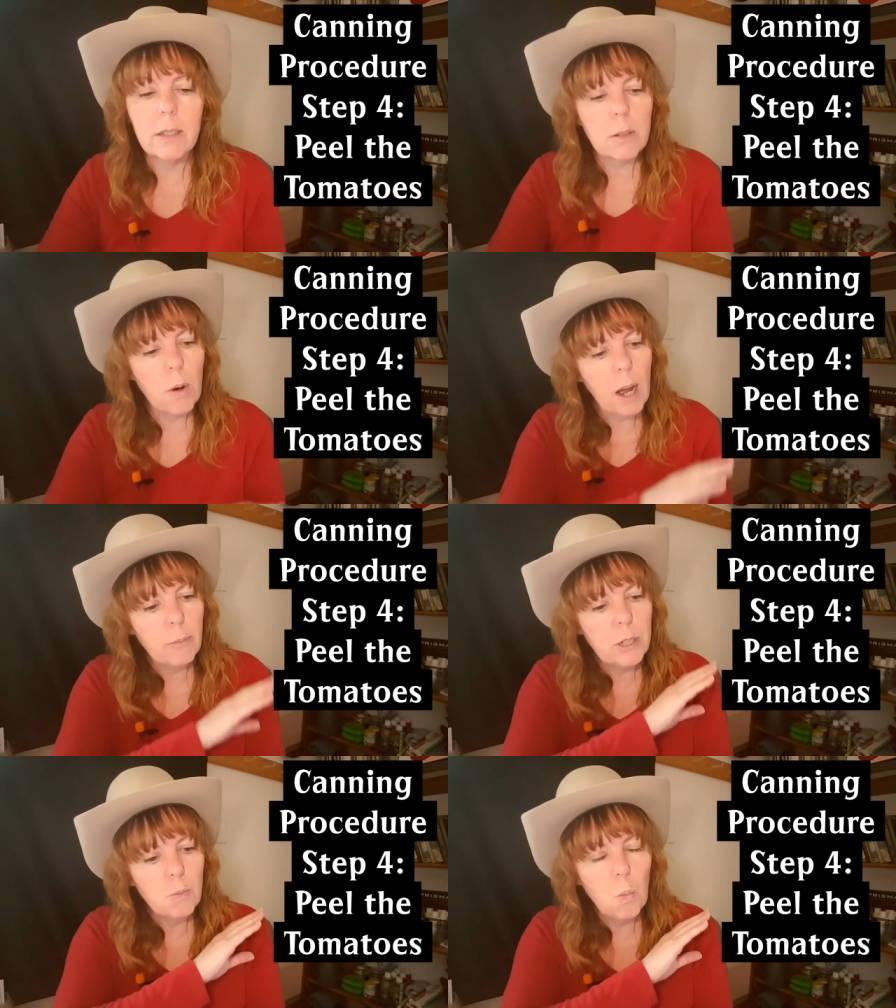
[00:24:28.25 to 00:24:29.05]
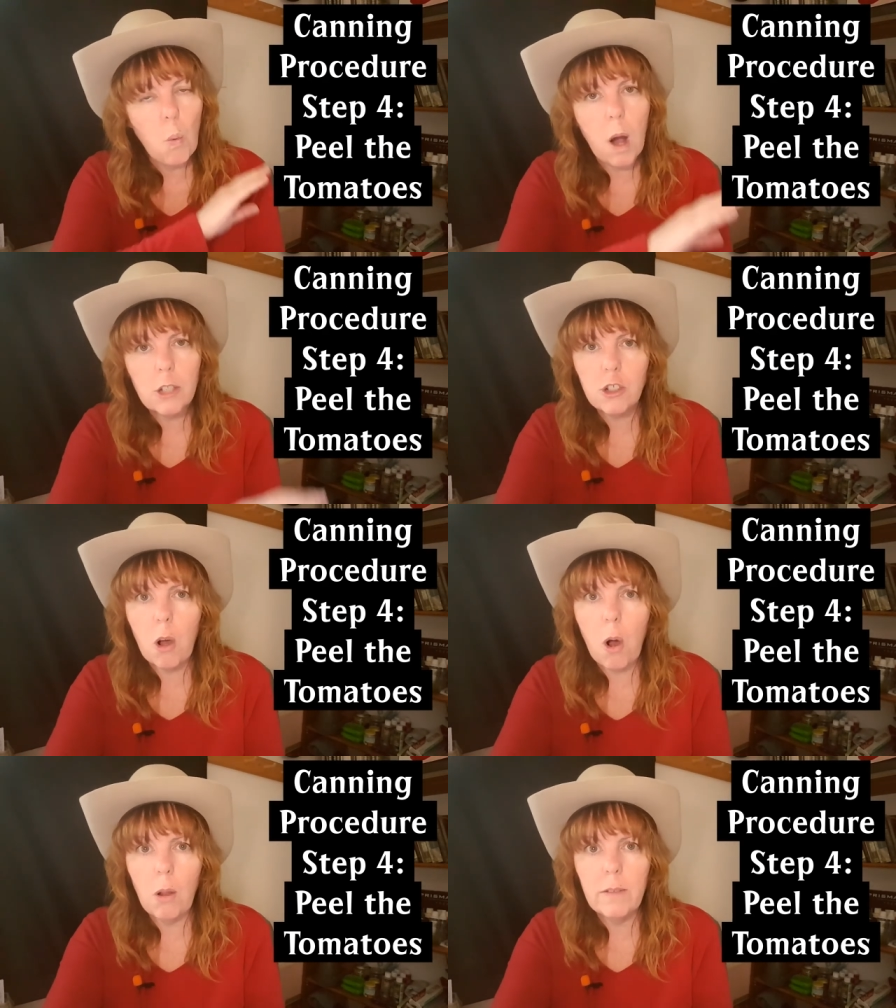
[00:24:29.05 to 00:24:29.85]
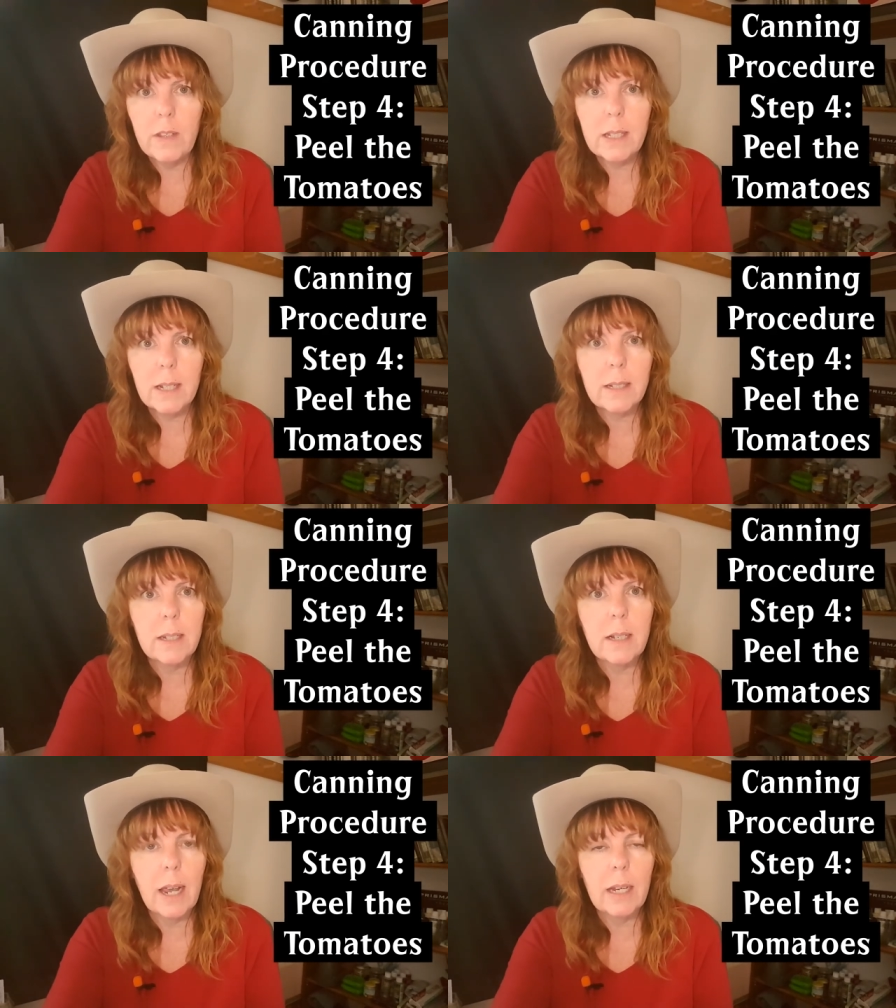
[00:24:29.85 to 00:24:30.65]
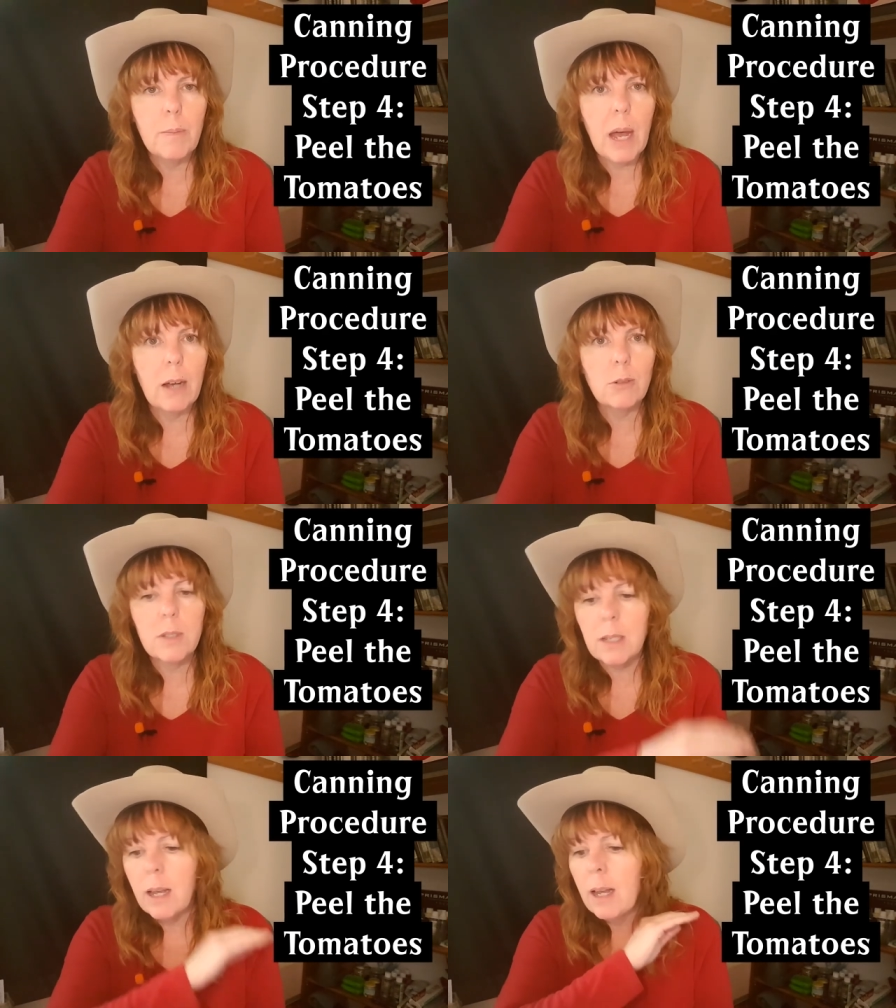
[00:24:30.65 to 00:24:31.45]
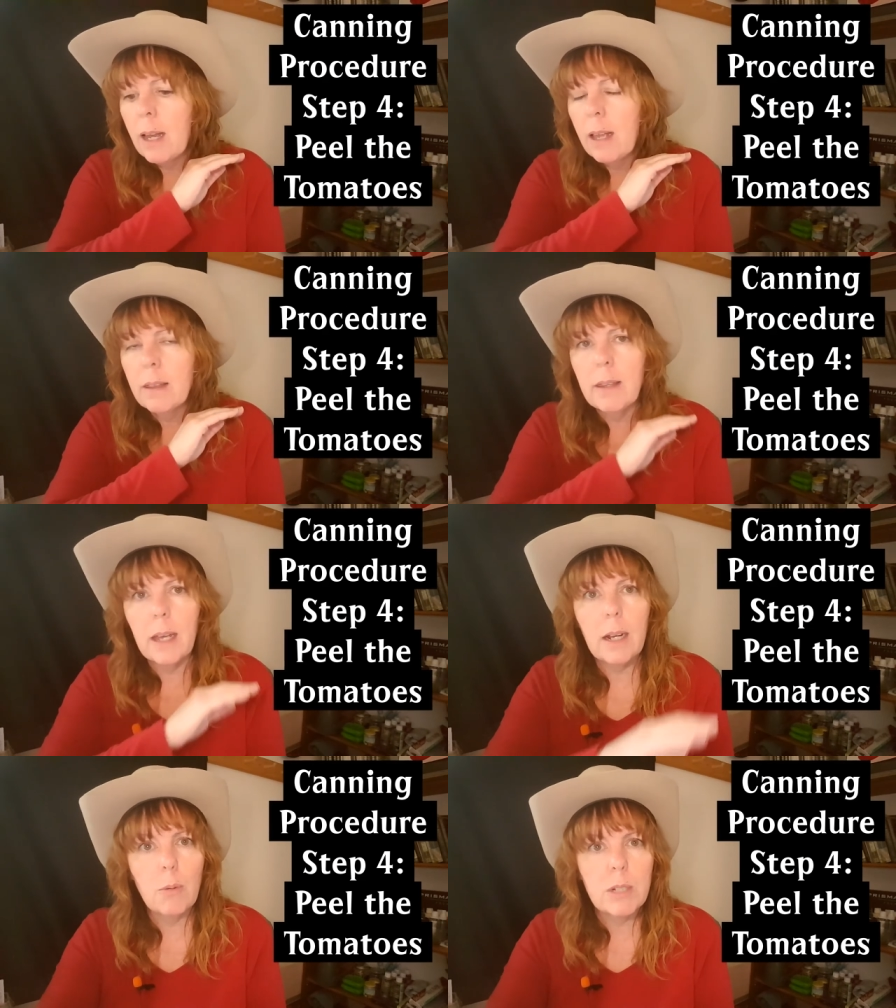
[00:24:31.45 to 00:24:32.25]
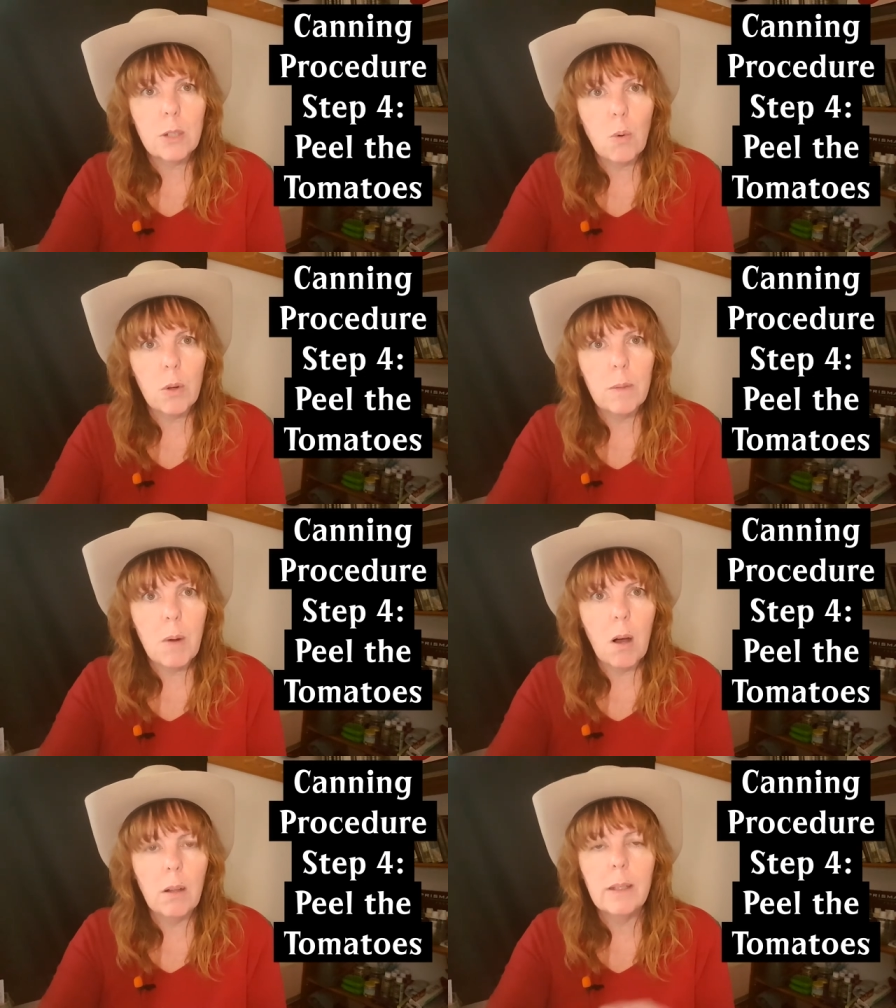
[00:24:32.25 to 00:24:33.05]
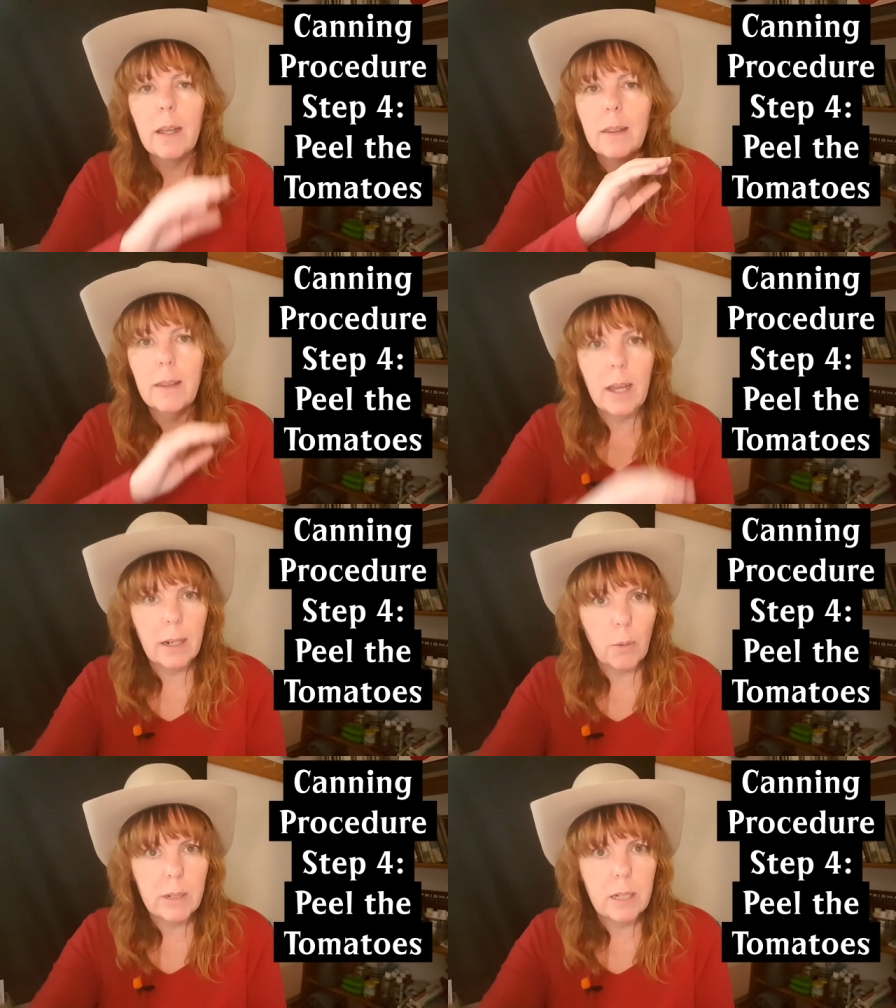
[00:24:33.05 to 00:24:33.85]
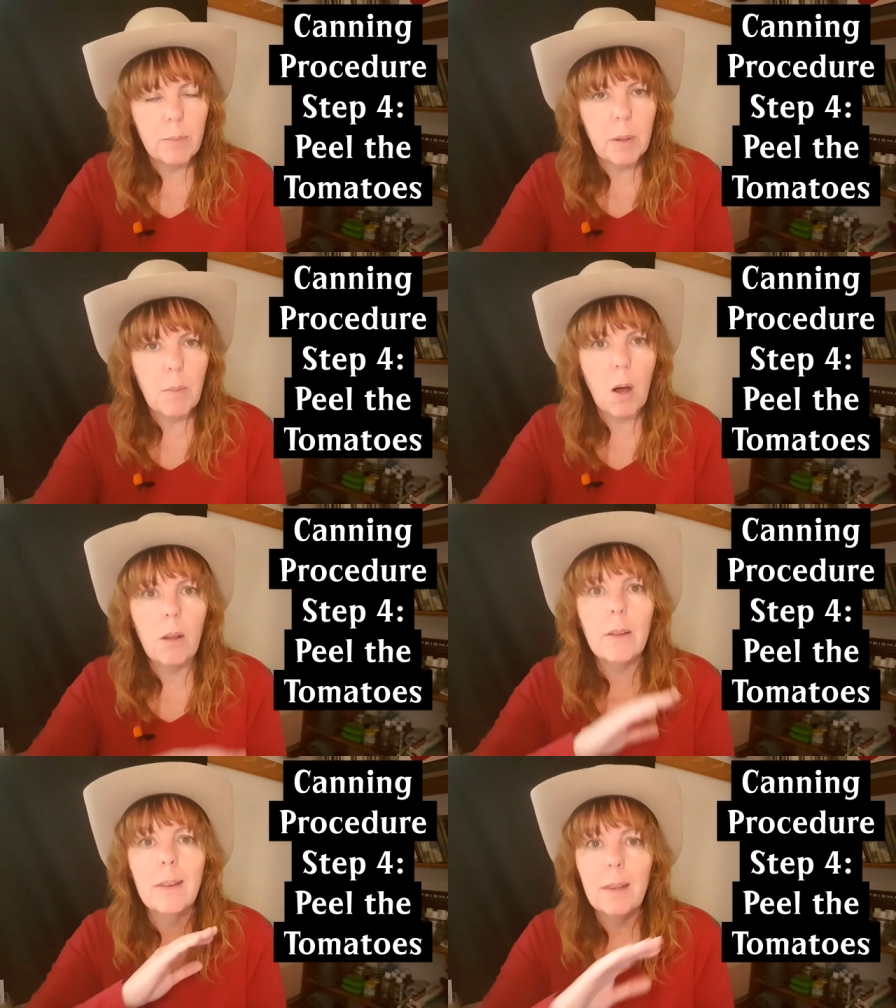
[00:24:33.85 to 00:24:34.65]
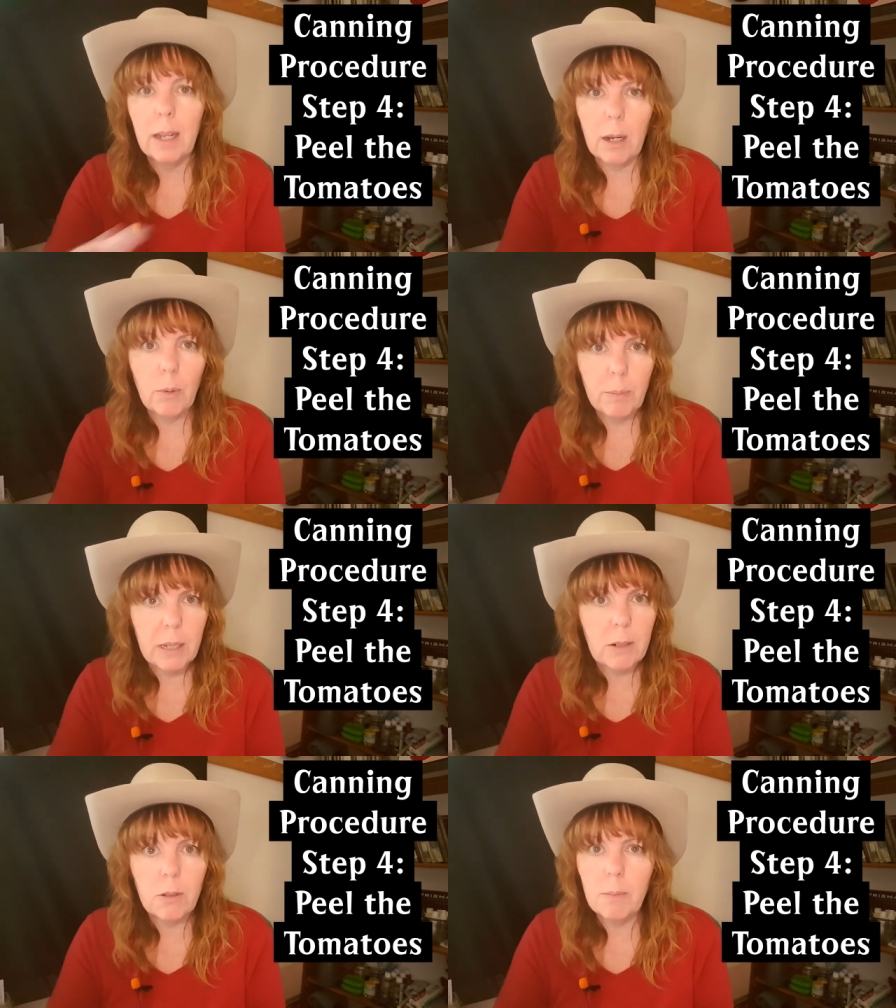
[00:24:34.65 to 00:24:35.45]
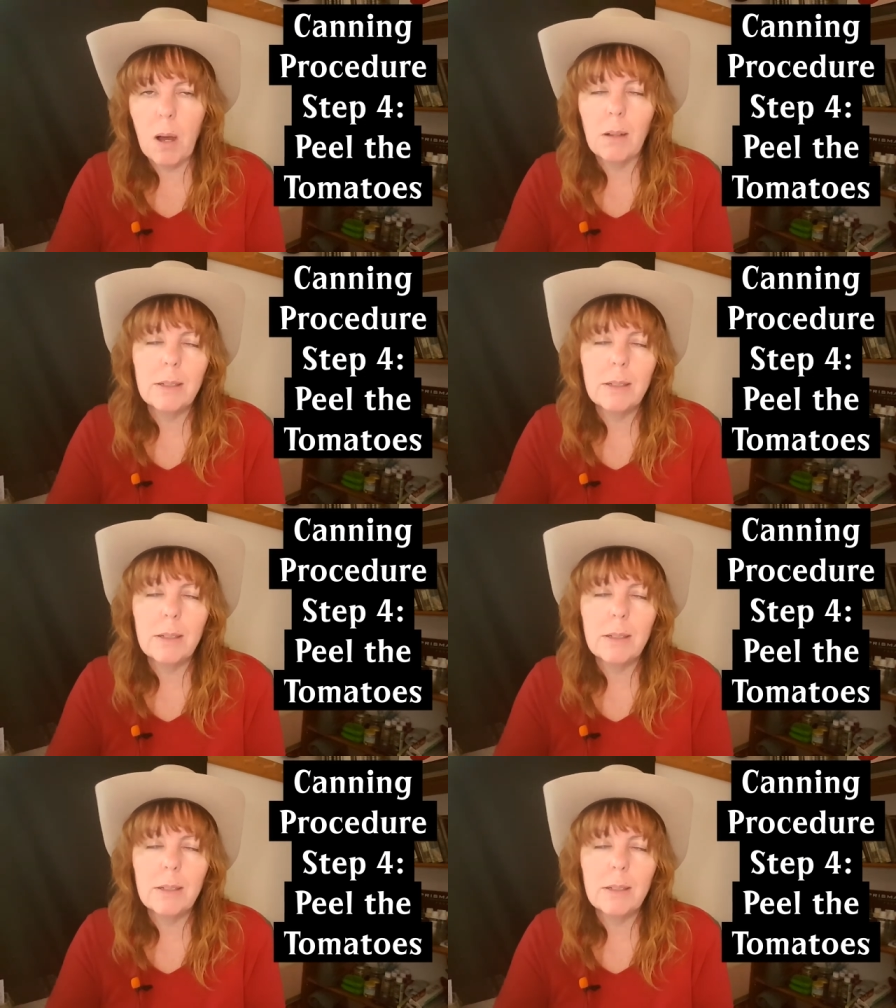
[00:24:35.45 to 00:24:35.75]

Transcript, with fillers: So I would wash all of the sixty to eighty pounds, then I would score them all, then I would dip them all, then I would peel them all.